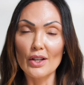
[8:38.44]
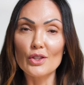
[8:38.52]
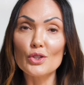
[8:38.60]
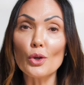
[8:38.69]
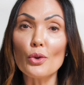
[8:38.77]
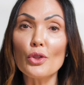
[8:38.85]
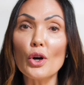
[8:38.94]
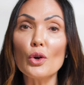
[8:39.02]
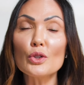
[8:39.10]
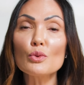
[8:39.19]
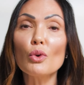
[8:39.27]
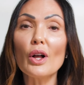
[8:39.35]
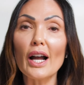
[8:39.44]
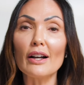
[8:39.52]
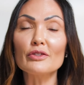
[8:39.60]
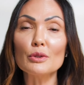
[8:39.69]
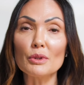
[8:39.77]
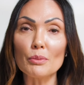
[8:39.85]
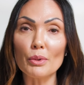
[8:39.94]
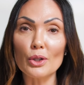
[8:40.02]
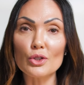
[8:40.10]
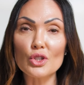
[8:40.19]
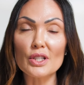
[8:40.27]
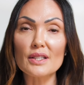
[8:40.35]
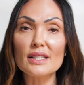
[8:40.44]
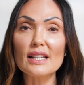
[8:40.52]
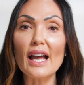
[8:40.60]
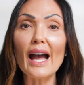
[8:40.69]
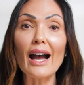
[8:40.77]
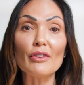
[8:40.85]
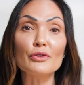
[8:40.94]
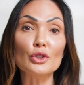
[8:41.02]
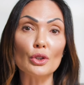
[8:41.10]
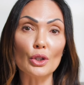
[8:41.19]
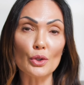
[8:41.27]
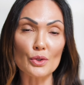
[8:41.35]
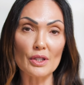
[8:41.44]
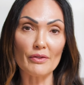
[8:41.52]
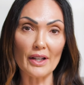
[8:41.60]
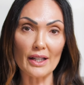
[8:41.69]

So those will have to be purchased after close of